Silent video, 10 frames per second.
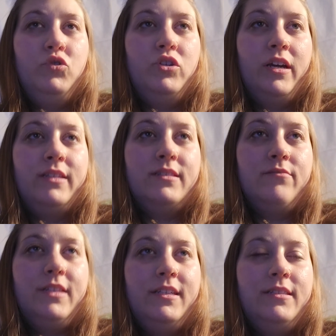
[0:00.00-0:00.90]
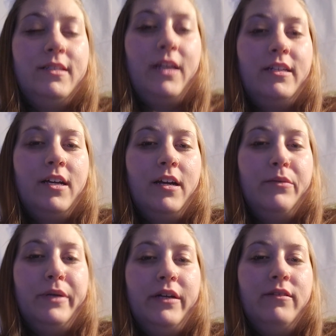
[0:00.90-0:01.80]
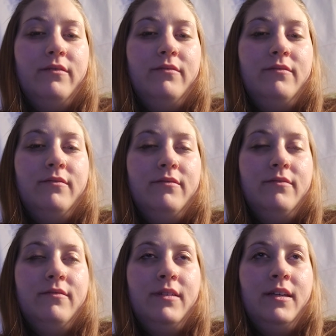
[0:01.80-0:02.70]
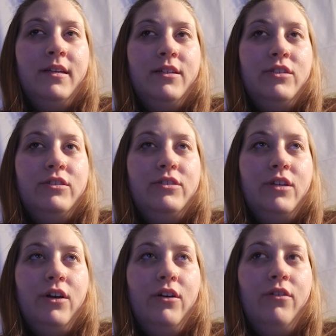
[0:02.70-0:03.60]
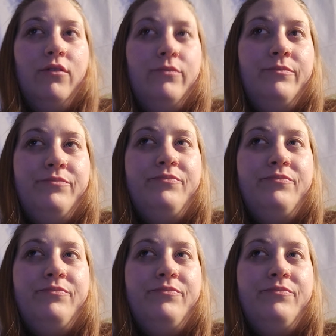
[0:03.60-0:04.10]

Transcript: try some things that I talk about. So,